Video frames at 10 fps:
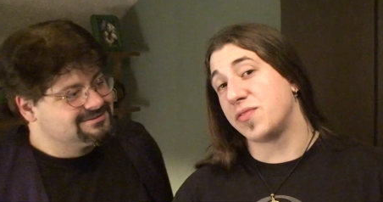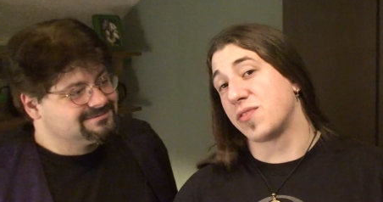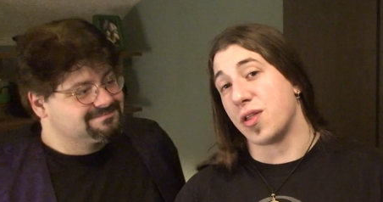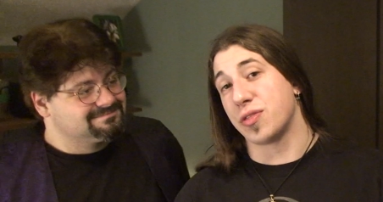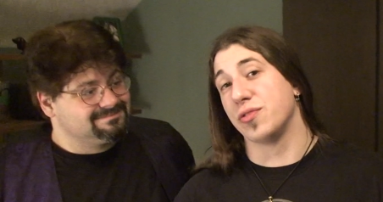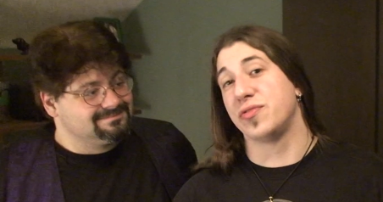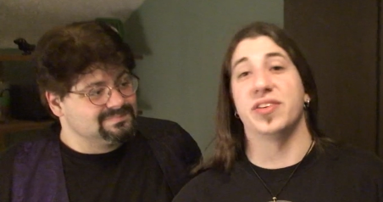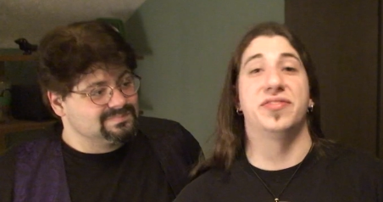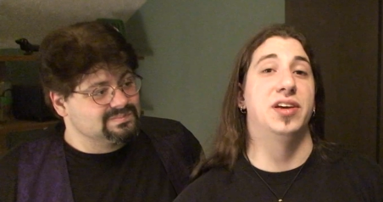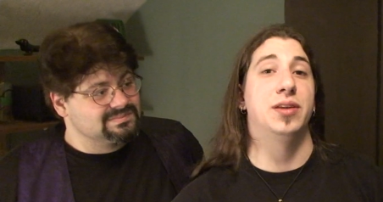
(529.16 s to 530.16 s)
Speaker 1: we've gone through
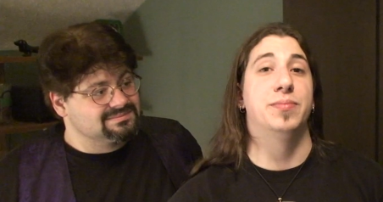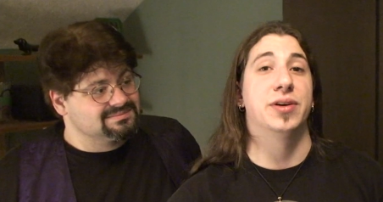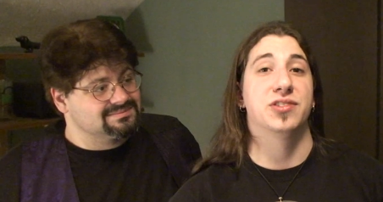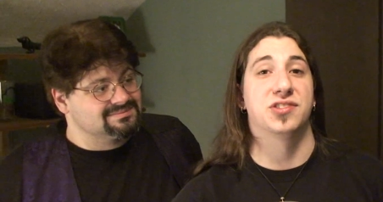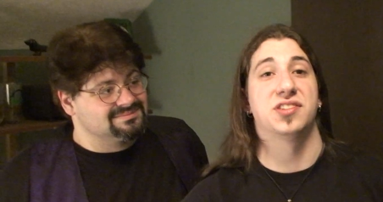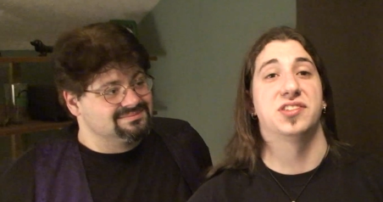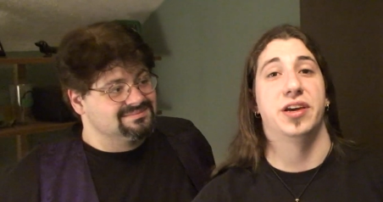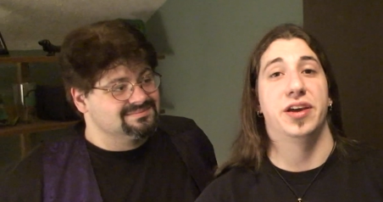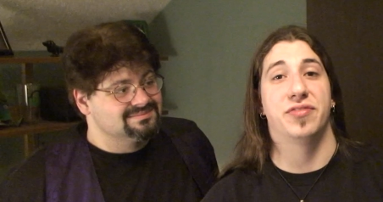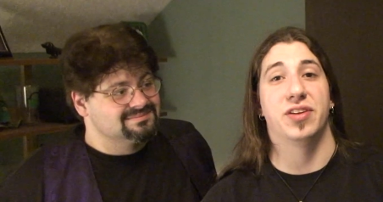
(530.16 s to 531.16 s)
15 beers
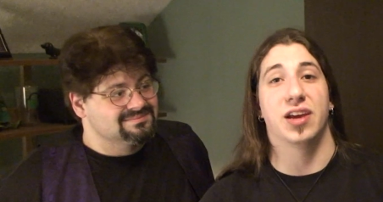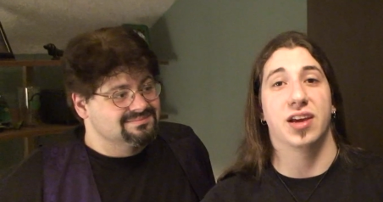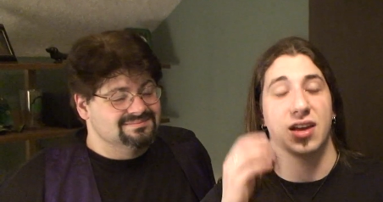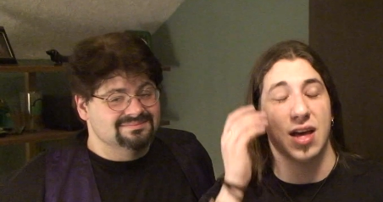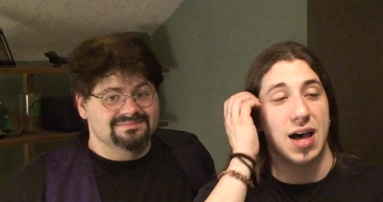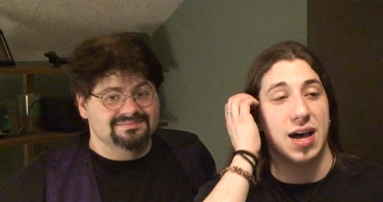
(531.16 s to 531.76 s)
this evening.